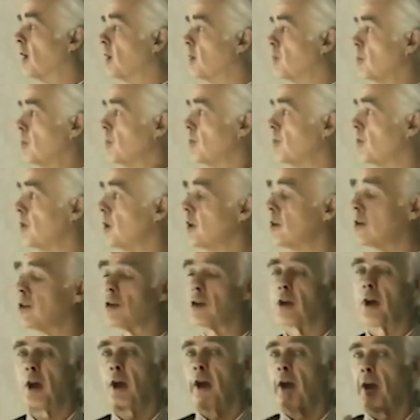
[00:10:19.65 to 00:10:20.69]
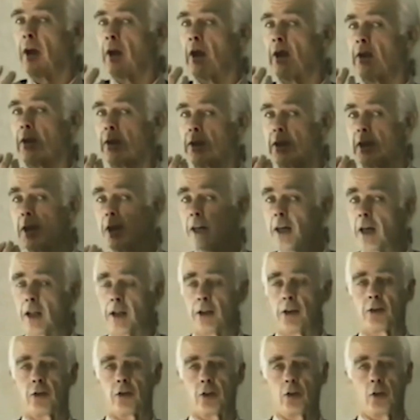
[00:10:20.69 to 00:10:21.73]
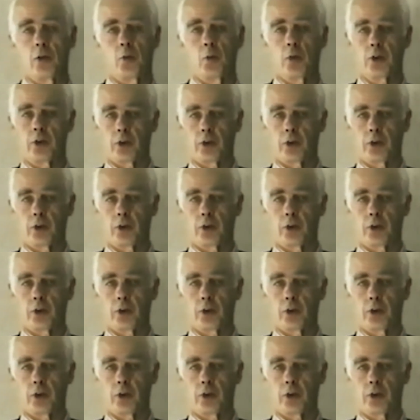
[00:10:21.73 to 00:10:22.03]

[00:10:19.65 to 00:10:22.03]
And it was this that he understood,